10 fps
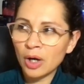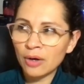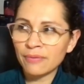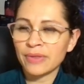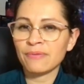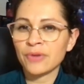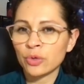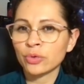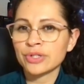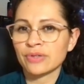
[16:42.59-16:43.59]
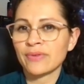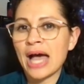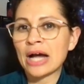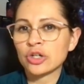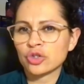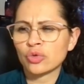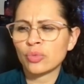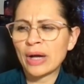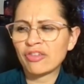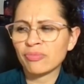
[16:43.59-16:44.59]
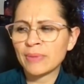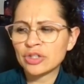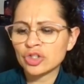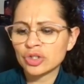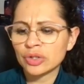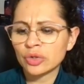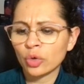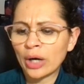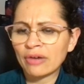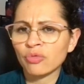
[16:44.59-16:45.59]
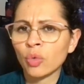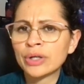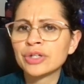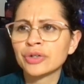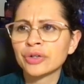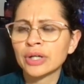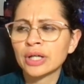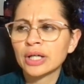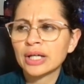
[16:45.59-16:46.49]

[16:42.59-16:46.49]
of the viewers of the Astro Room have mentioned or have wondered